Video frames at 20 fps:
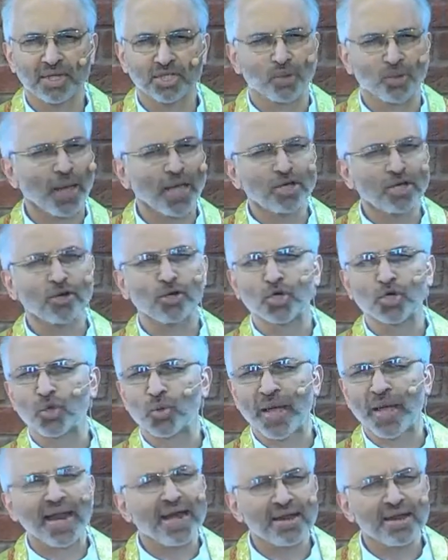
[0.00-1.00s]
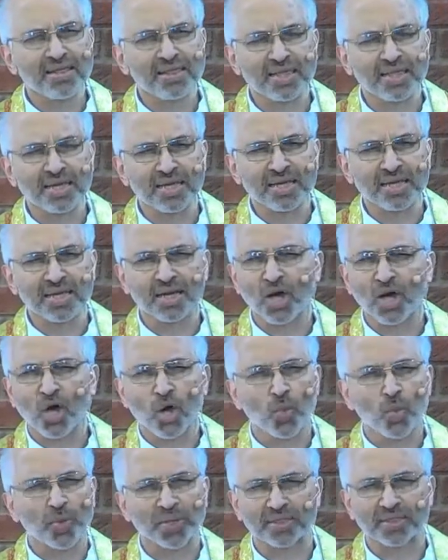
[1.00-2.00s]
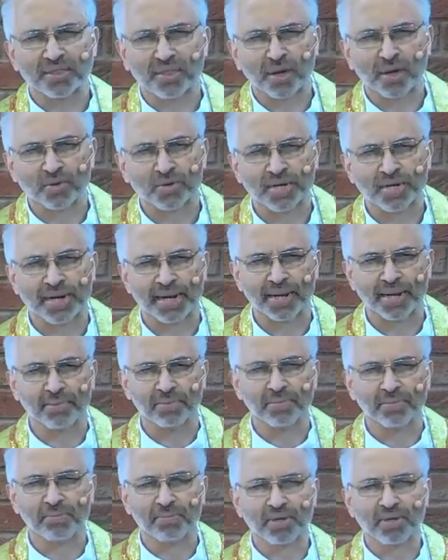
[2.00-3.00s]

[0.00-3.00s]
I couldn't do anything without Him.